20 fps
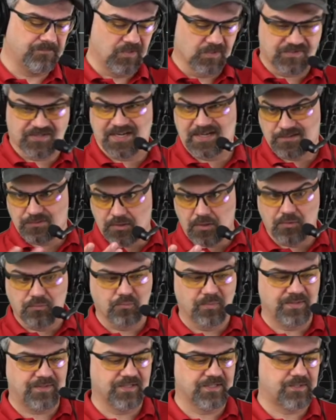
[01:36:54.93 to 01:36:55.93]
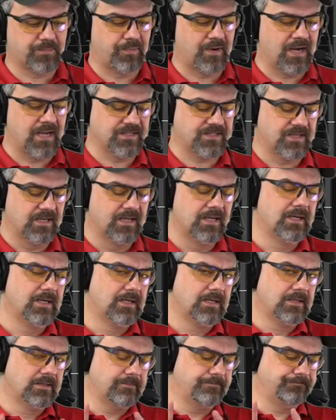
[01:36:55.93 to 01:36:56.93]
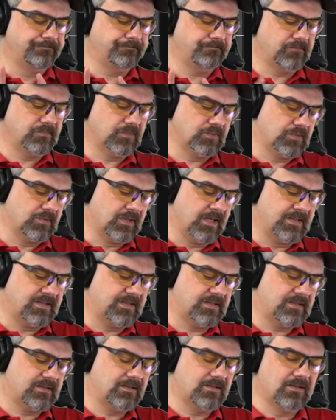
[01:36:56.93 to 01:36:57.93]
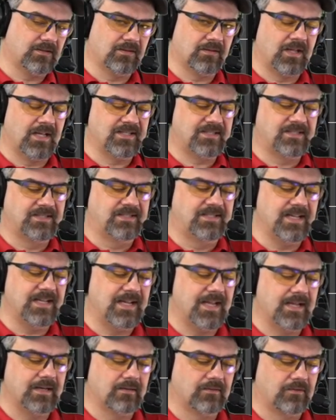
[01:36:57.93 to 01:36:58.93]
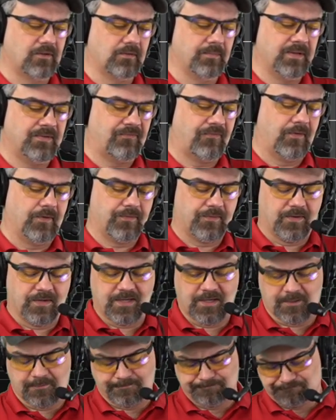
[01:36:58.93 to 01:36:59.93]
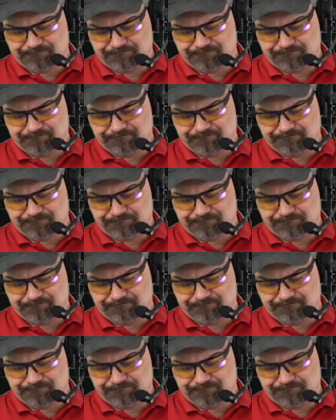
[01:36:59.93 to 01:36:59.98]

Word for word: looks like Node with Express. Let's let's dig in a little bit further here.